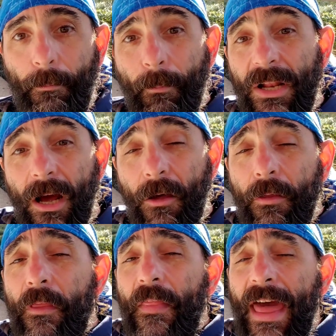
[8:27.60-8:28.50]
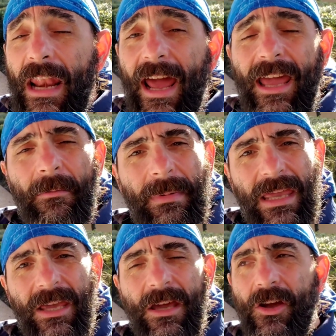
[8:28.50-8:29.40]
But other than that, I am
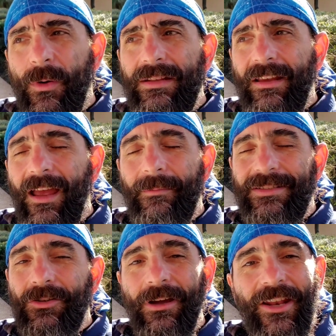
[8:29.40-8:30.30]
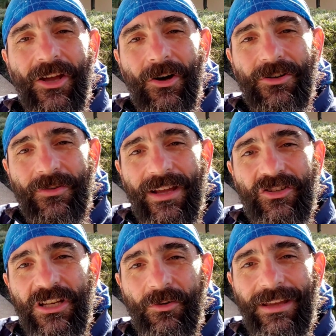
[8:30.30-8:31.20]
making a great time. Still gotta go and try
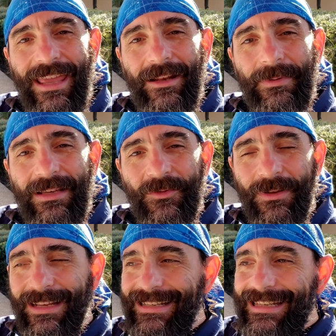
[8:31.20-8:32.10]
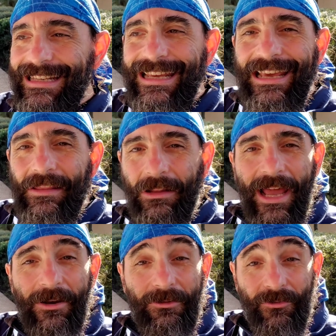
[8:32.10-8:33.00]
Shikra again, because when I did, the
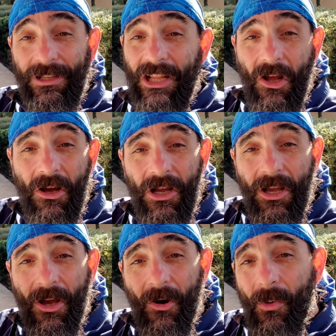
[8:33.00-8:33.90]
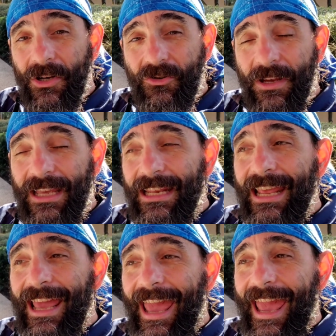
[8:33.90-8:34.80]
line was really long for one train,
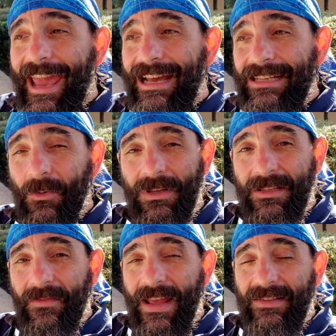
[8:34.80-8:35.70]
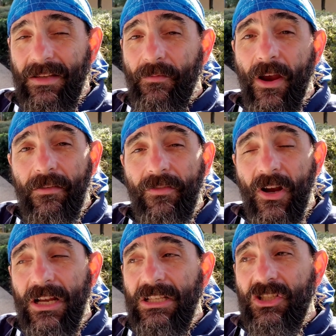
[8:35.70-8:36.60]
and it was advancing
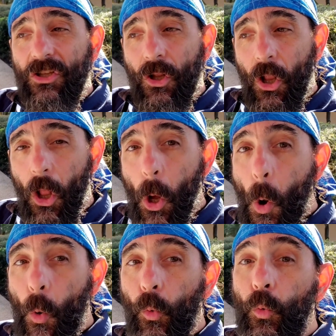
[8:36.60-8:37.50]
very slowly.